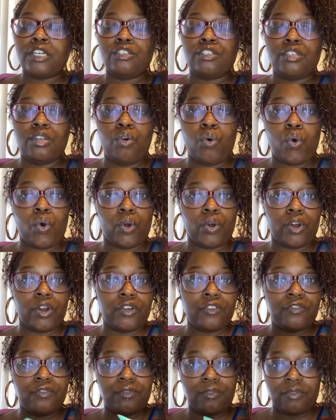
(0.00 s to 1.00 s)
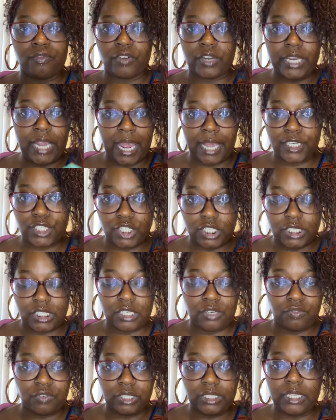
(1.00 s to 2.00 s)
or reaction
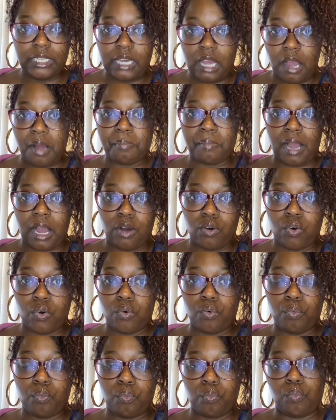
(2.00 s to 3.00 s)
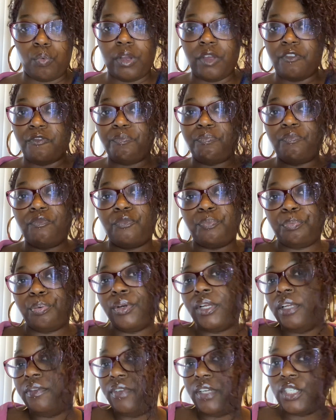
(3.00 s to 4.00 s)
to really come out with
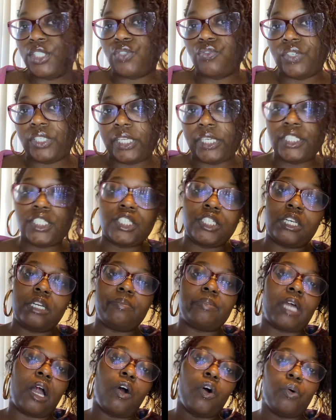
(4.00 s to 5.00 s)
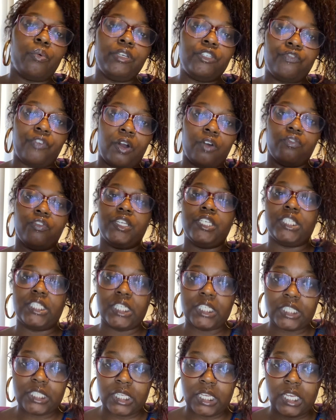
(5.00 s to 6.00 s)
previous relationships. I always felt
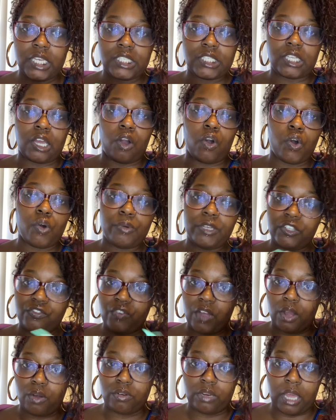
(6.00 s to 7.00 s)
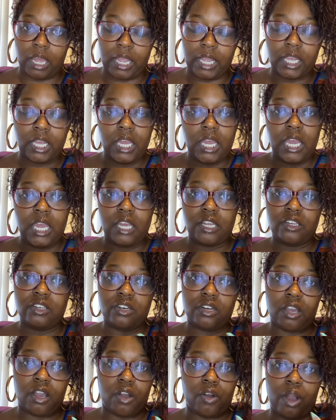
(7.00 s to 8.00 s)
resistance. I always felt like, you
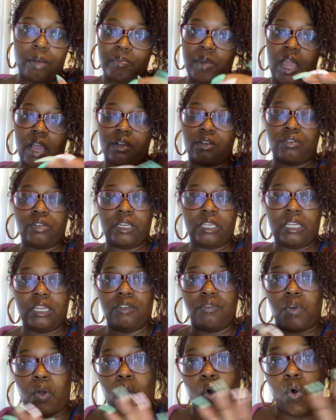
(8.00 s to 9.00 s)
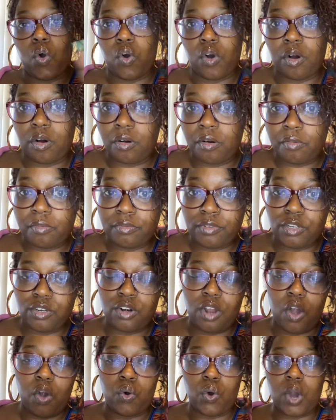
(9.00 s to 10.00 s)
know, I'm not going to give all, you
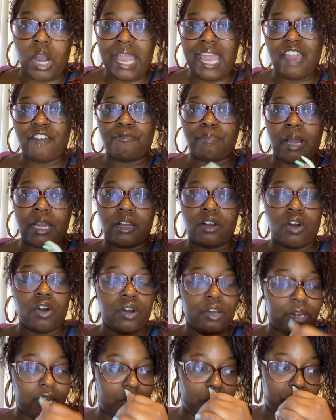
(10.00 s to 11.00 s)
know, or have my guard up.